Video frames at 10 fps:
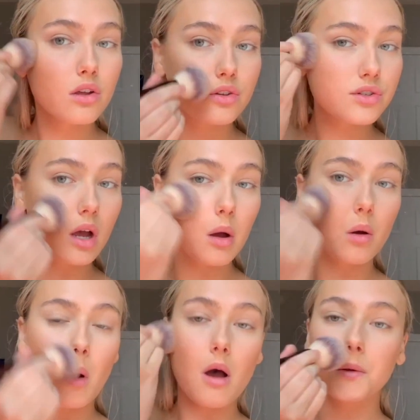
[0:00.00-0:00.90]

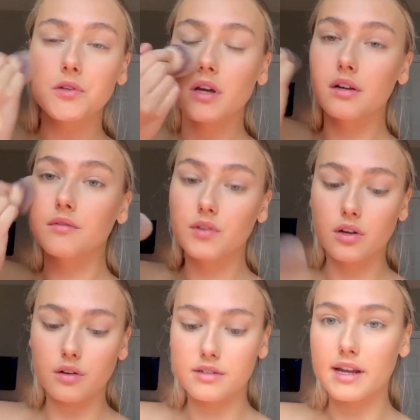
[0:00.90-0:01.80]
So I'll just kind of
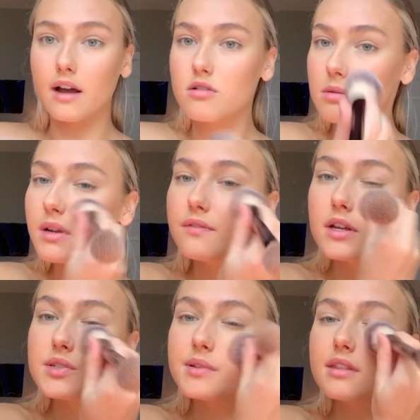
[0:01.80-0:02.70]
go to town on my
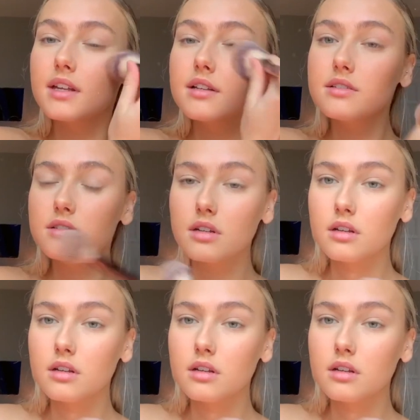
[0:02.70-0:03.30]
face with this.